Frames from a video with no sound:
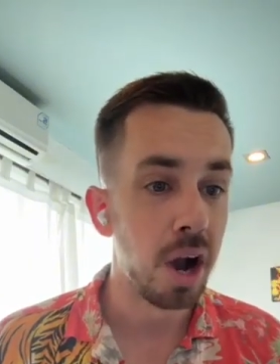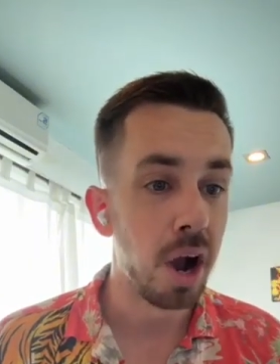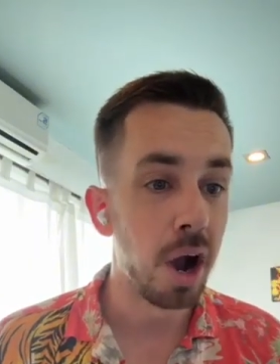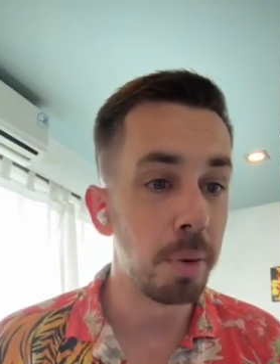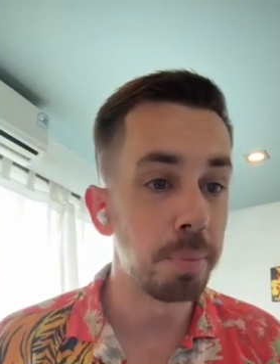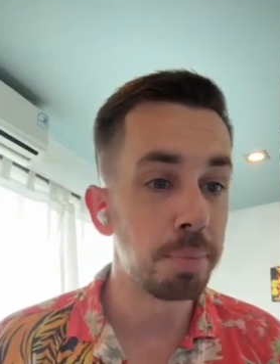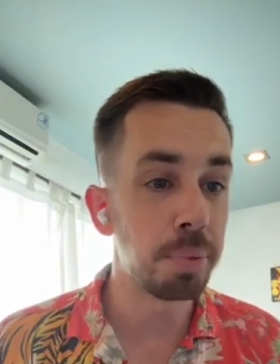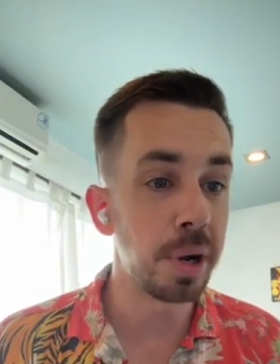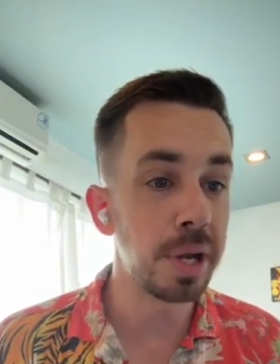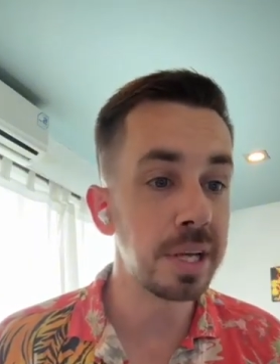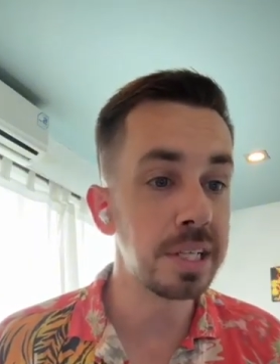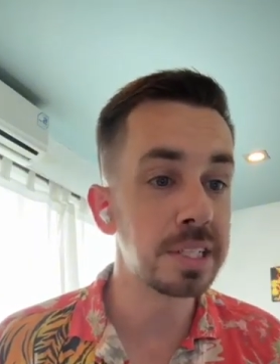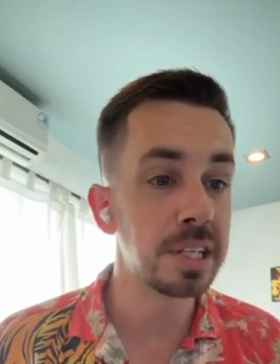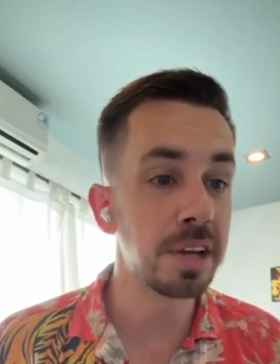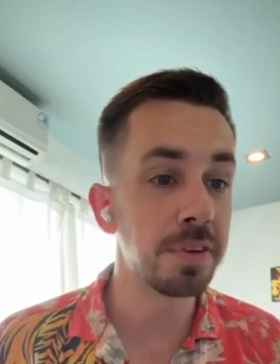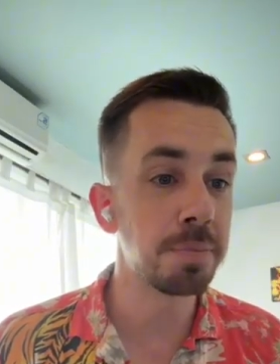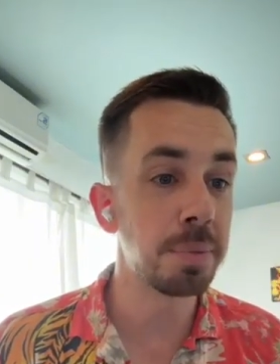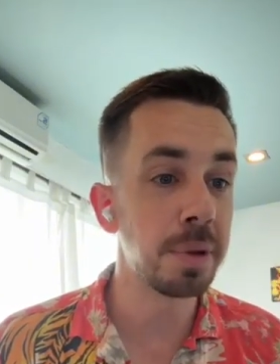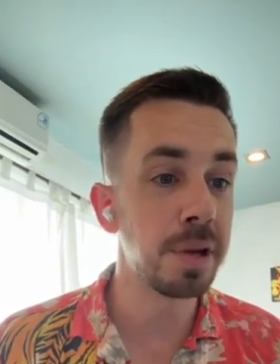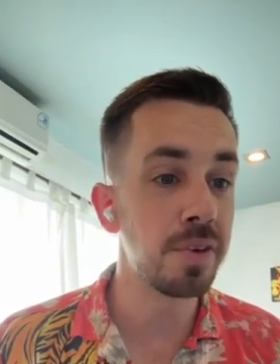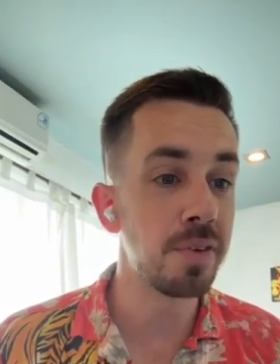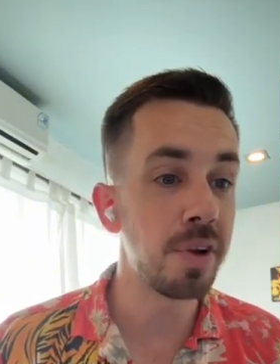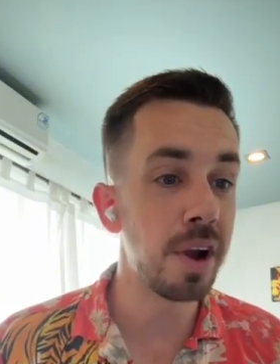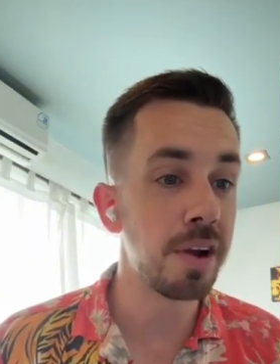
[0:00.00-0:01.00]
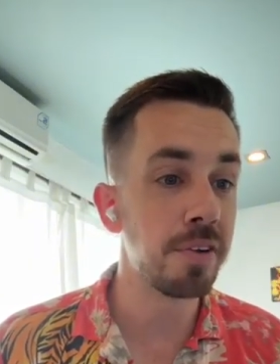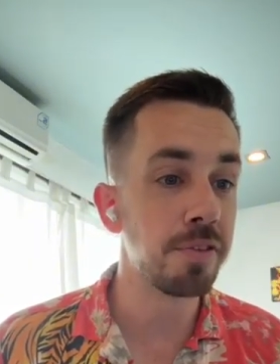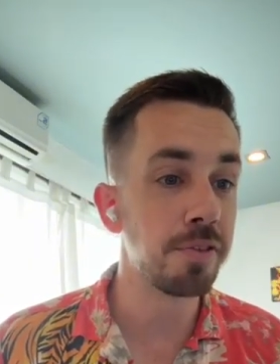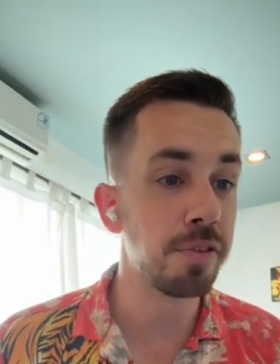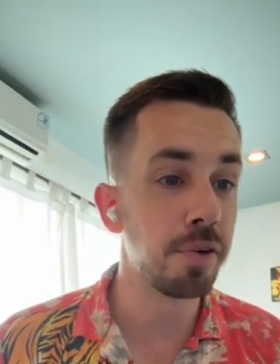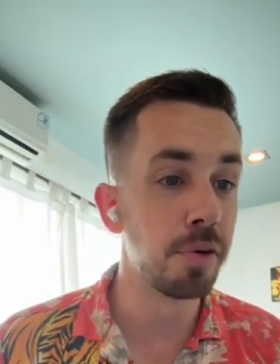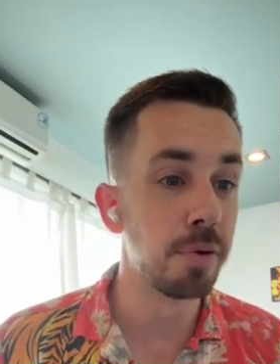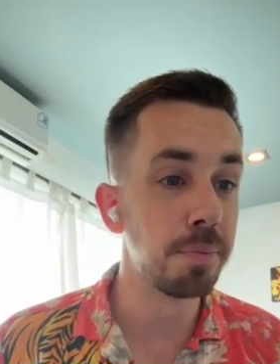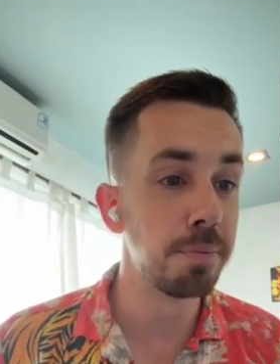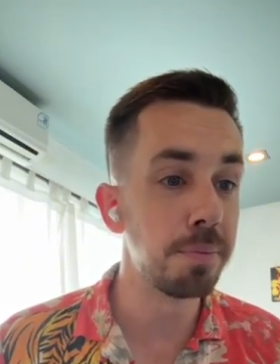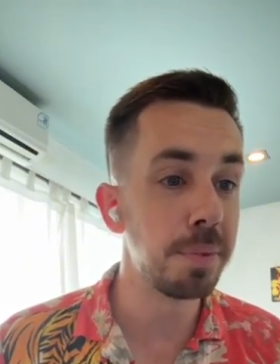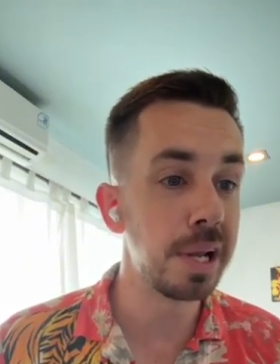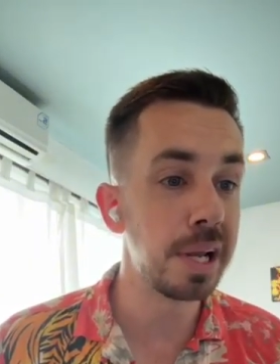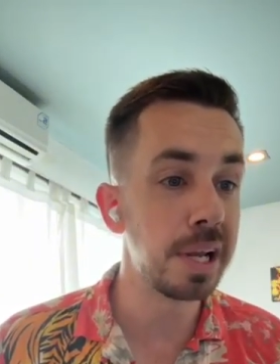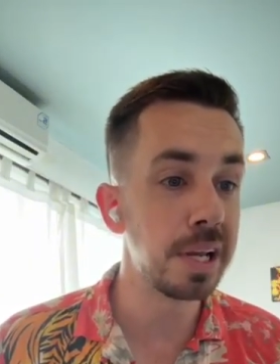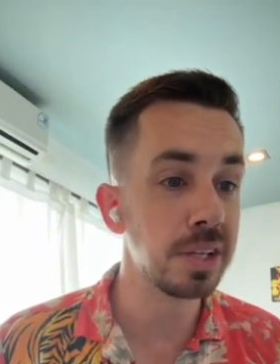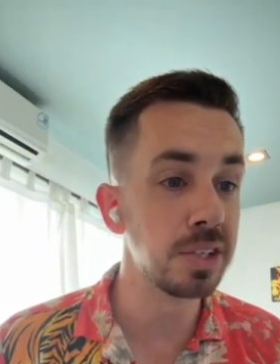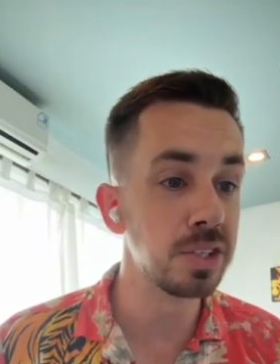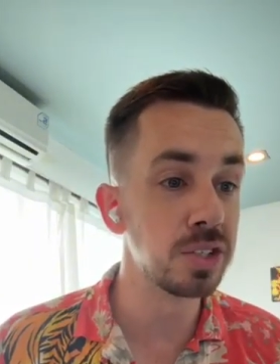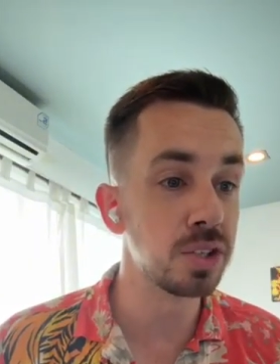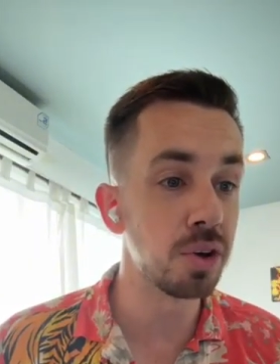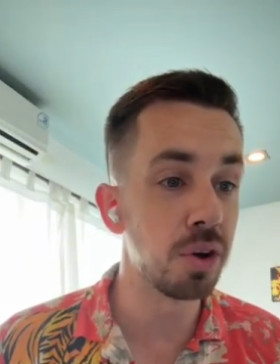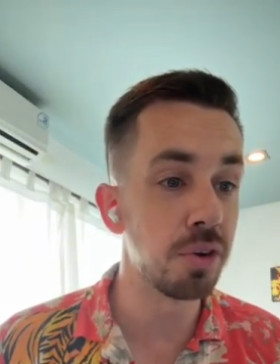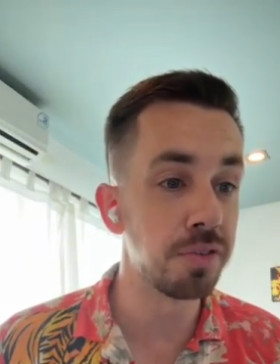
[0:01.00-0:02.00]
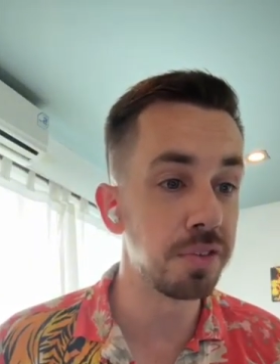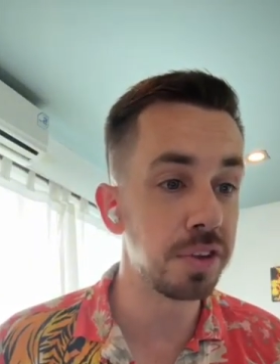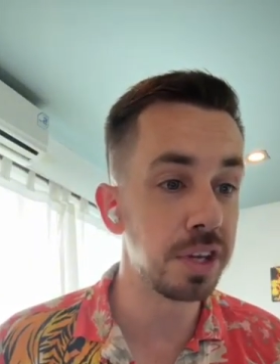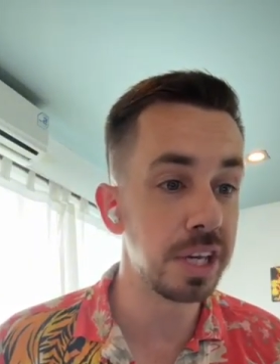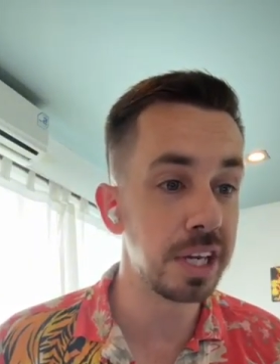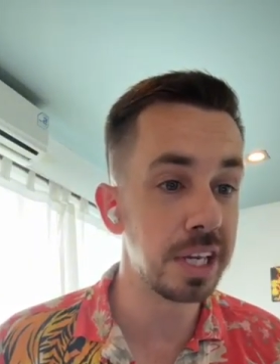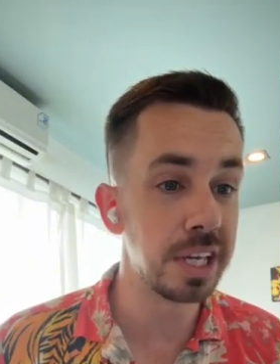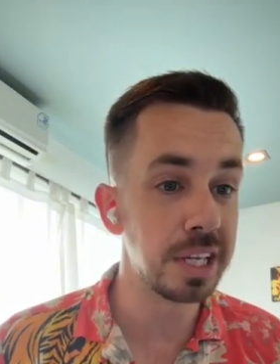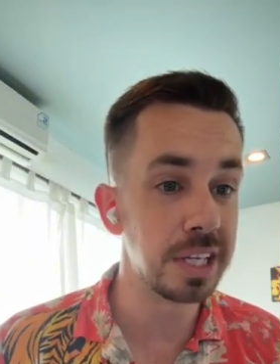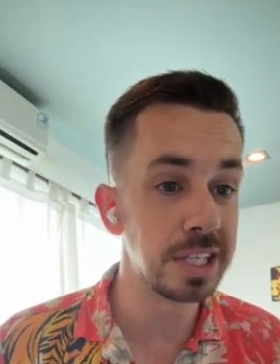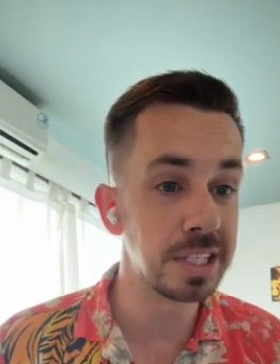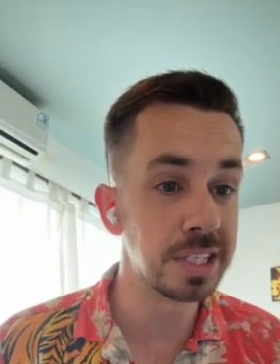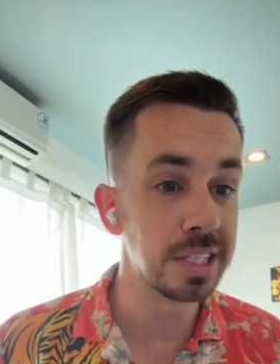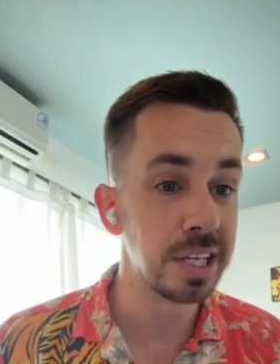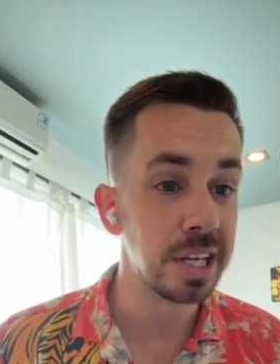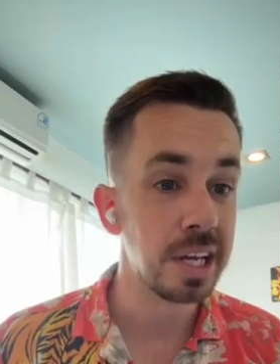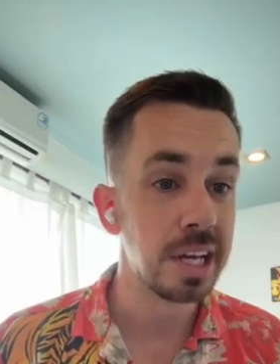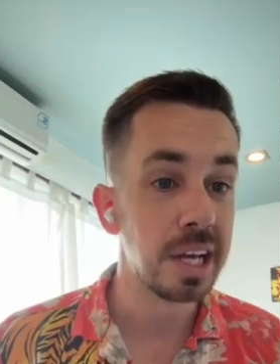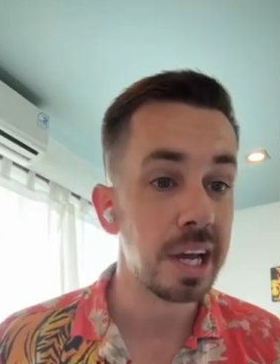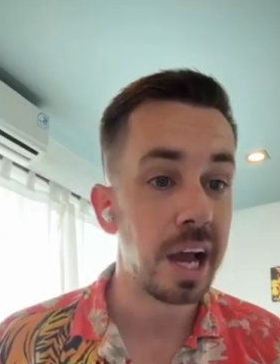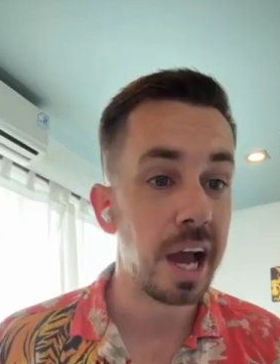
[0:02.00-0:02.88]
Our brains have been around for millions of years,